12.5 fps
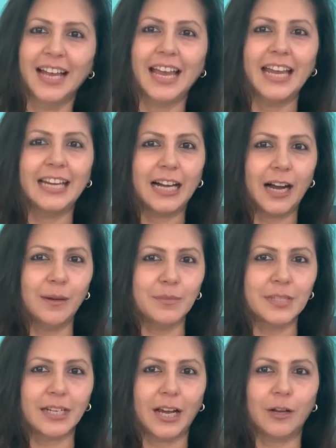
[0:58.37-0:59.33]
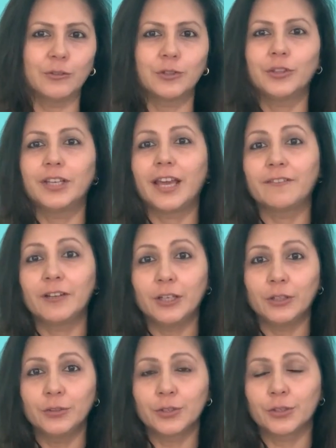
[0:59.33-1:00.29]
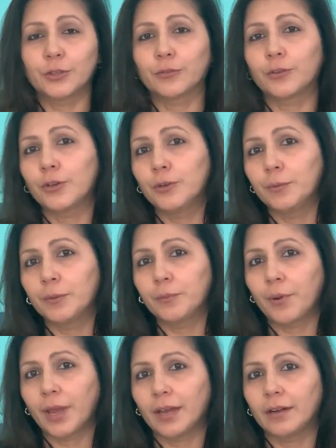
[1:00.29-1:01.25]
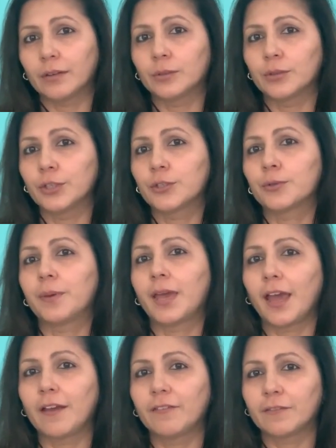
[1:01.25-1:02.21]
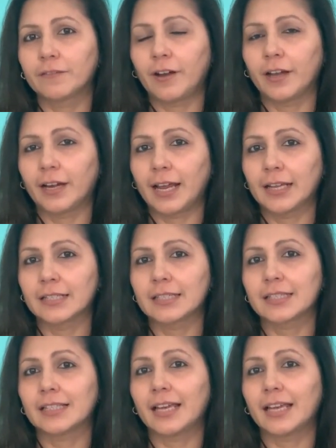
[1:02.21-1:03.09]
It comes down to the evolution of the human brain, according to behavior finance